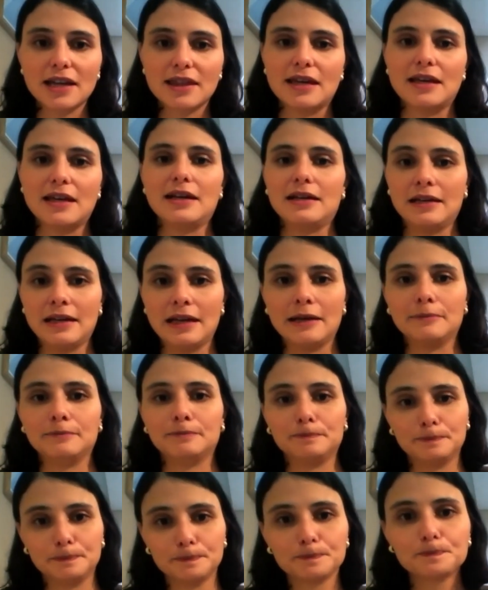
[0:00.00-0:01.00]
I think.
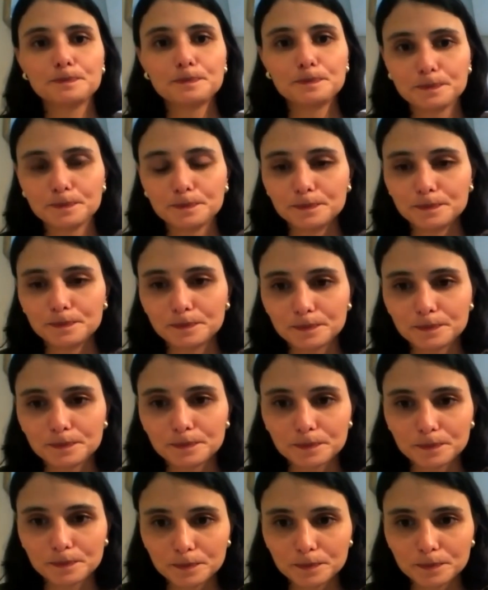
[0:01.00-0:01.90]
Mm-hmm. Okay.